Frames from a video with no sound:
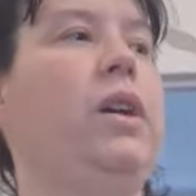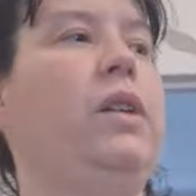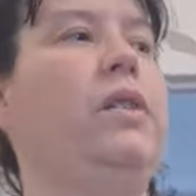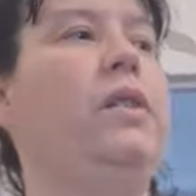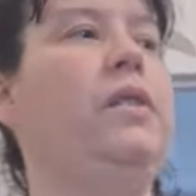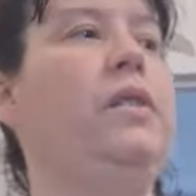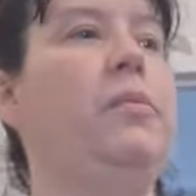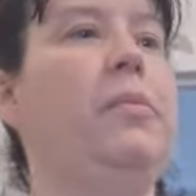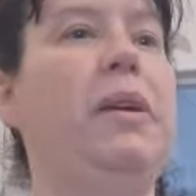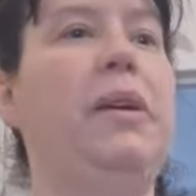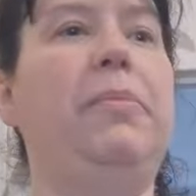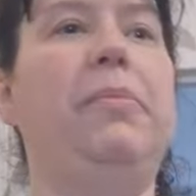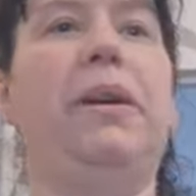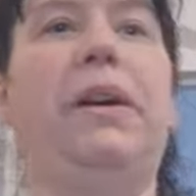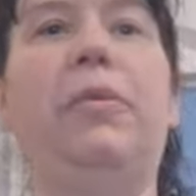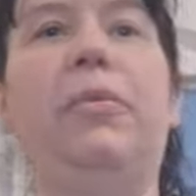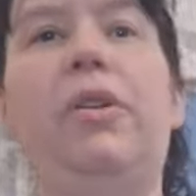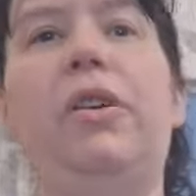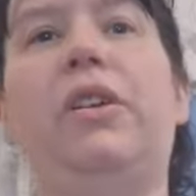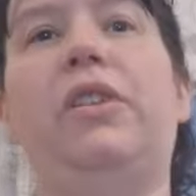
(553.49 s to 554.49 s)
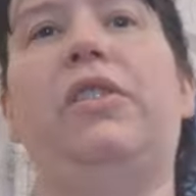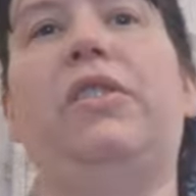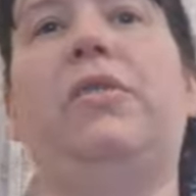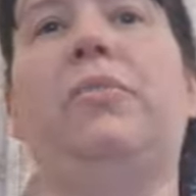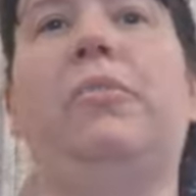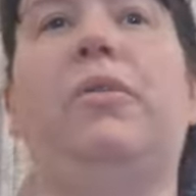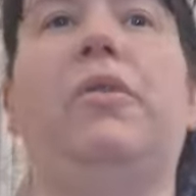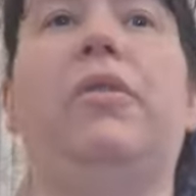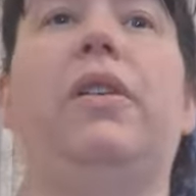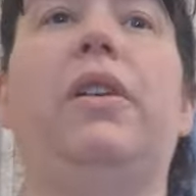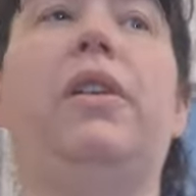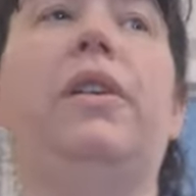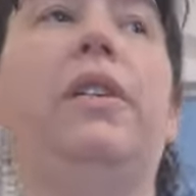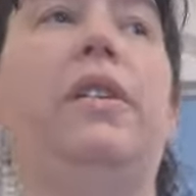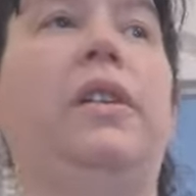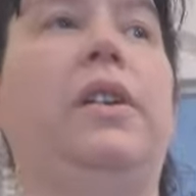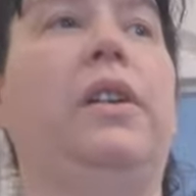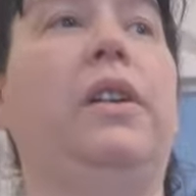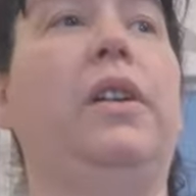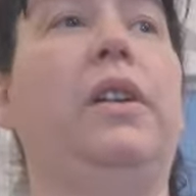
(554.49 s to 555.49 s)
do some eBay work tomorrow.
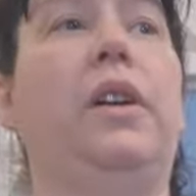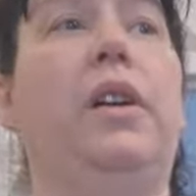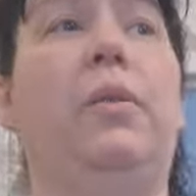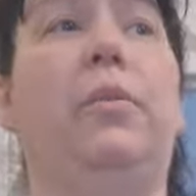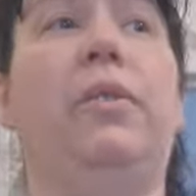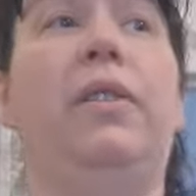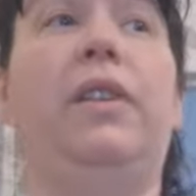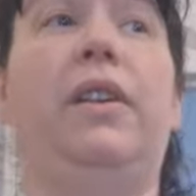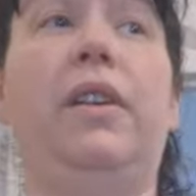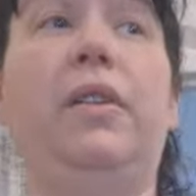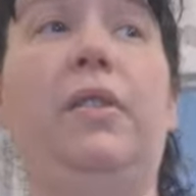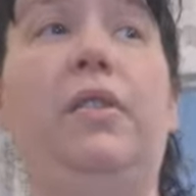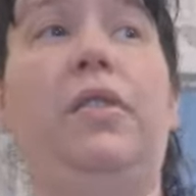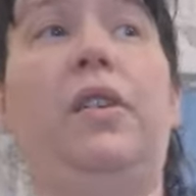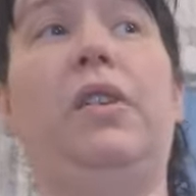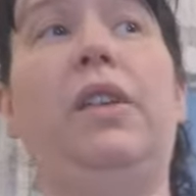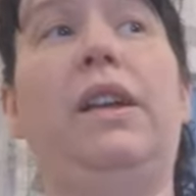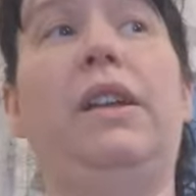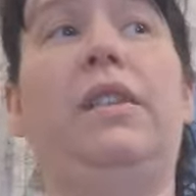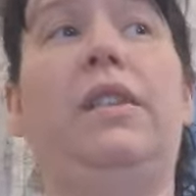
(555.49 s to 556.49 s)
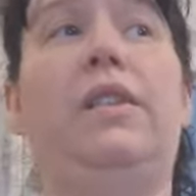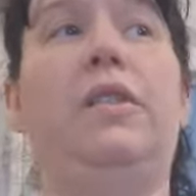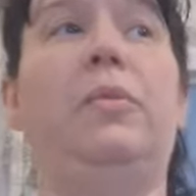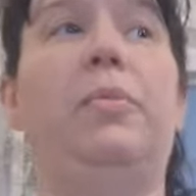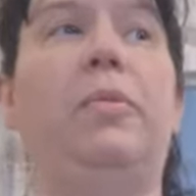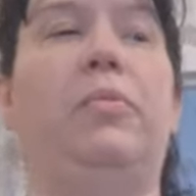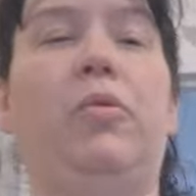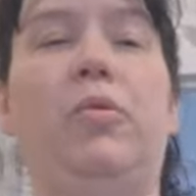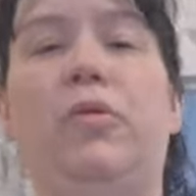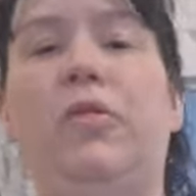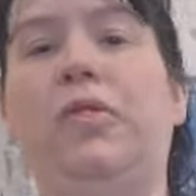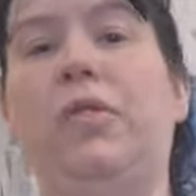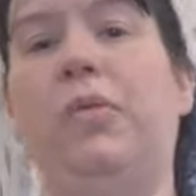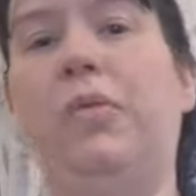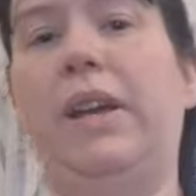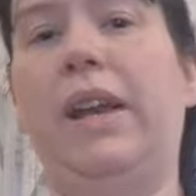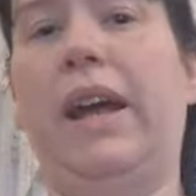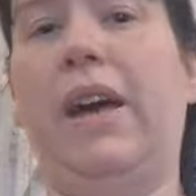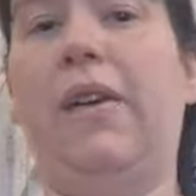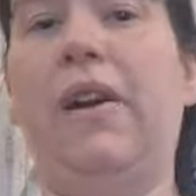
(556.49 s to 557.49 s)
We do need to do a bit more
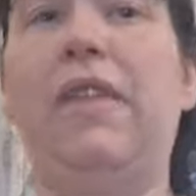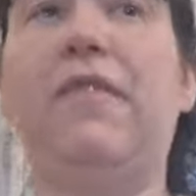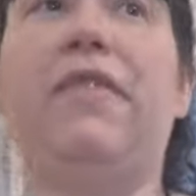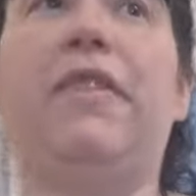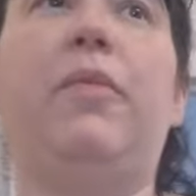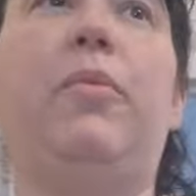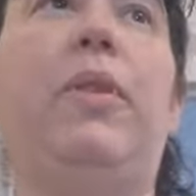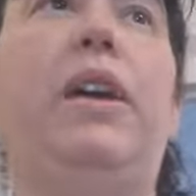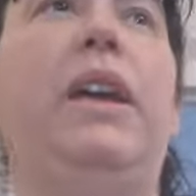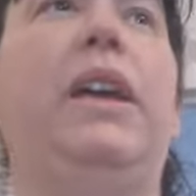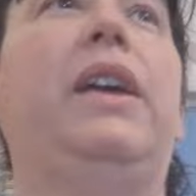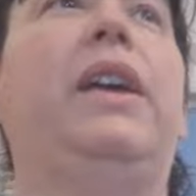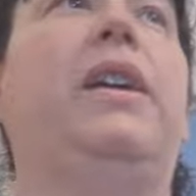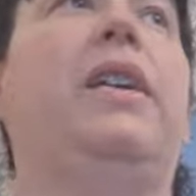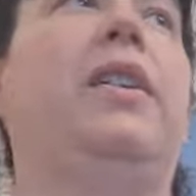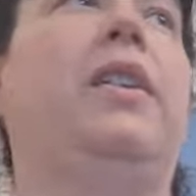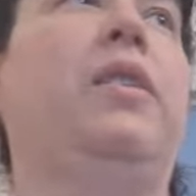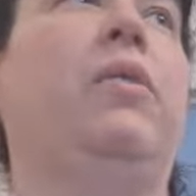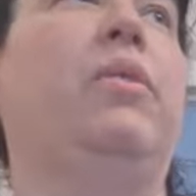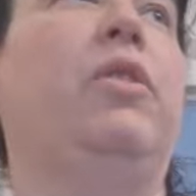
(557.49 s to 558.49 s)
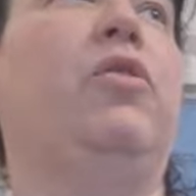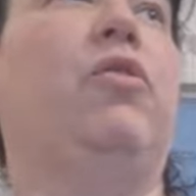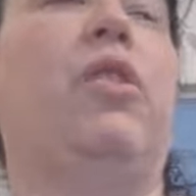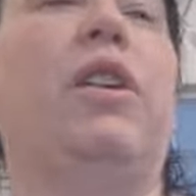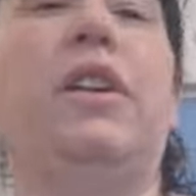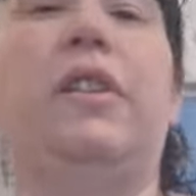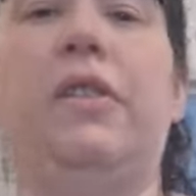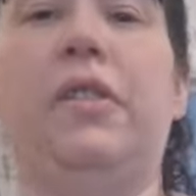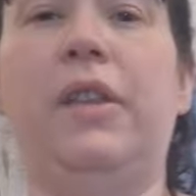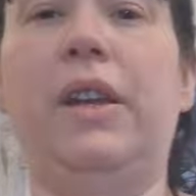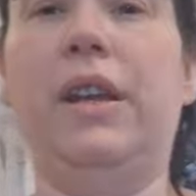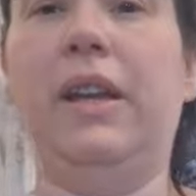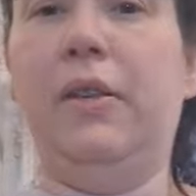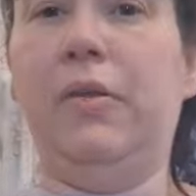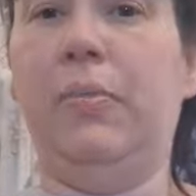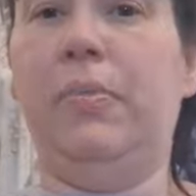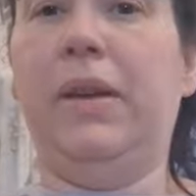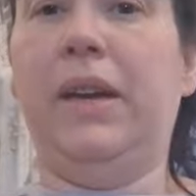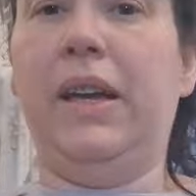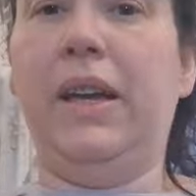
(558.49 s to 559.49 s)
sorting out. Every week we're trying to do a
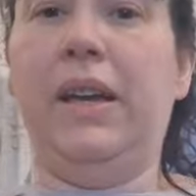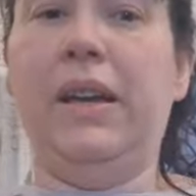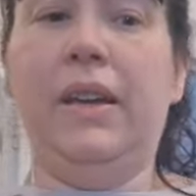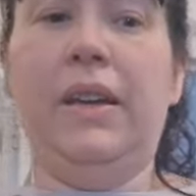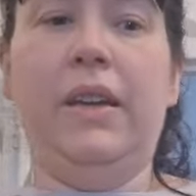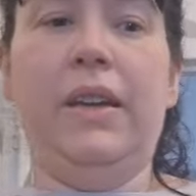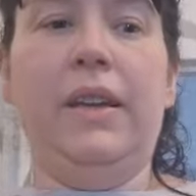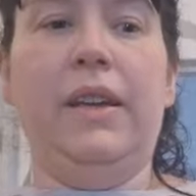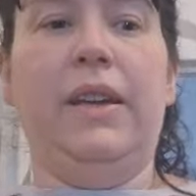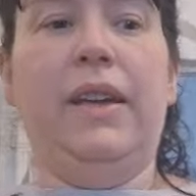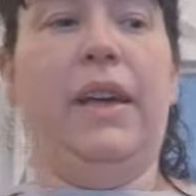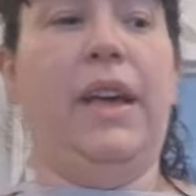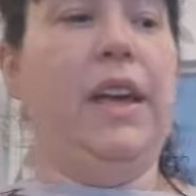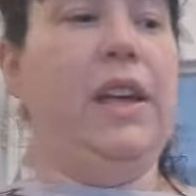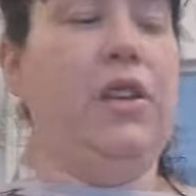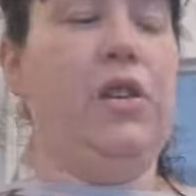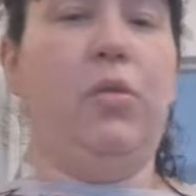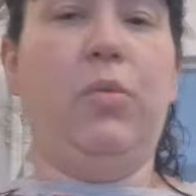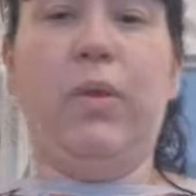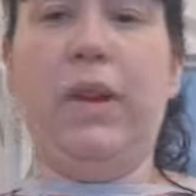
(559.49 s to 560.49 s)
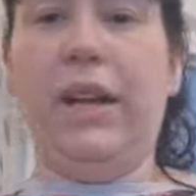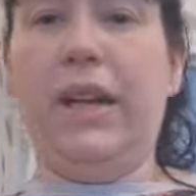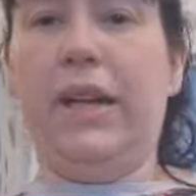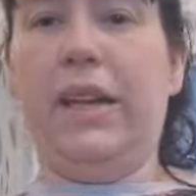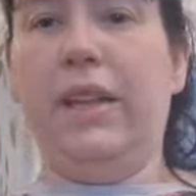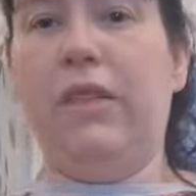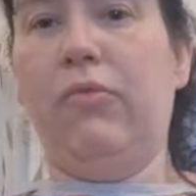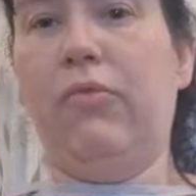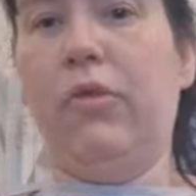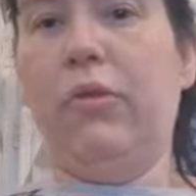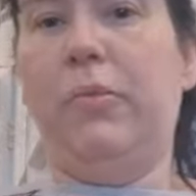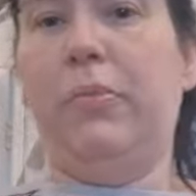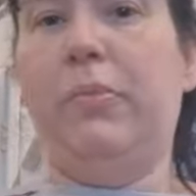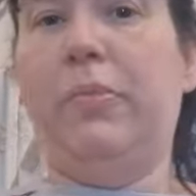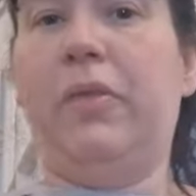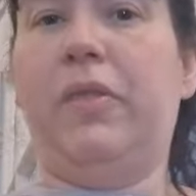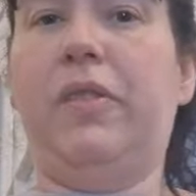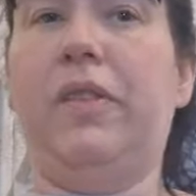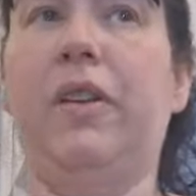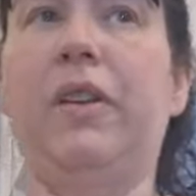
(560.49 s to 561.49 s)
little bit each week in the
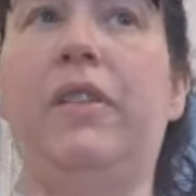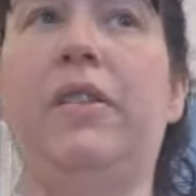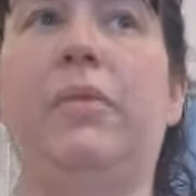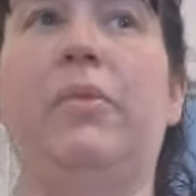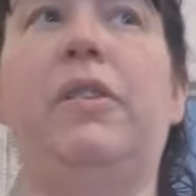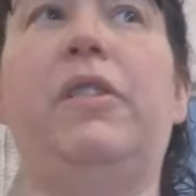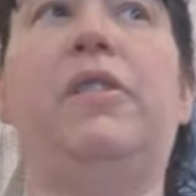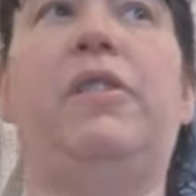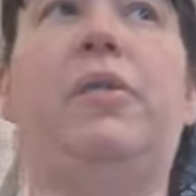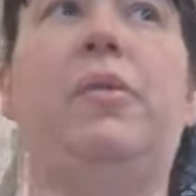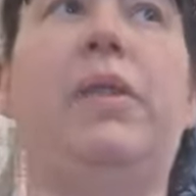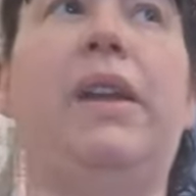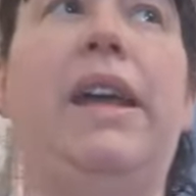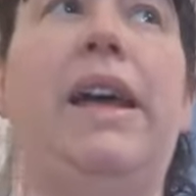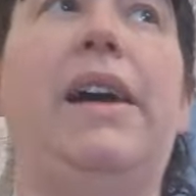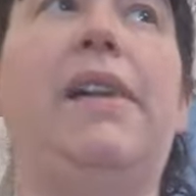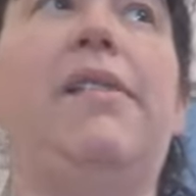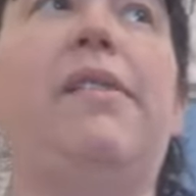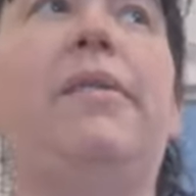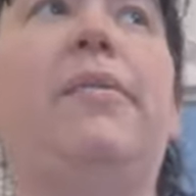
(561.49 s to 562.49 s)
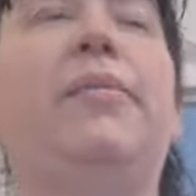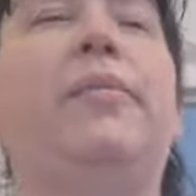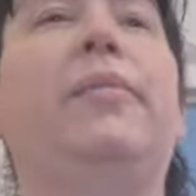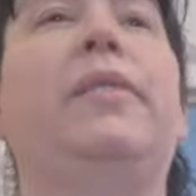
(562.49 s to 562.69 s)
rooms that we're sorting out.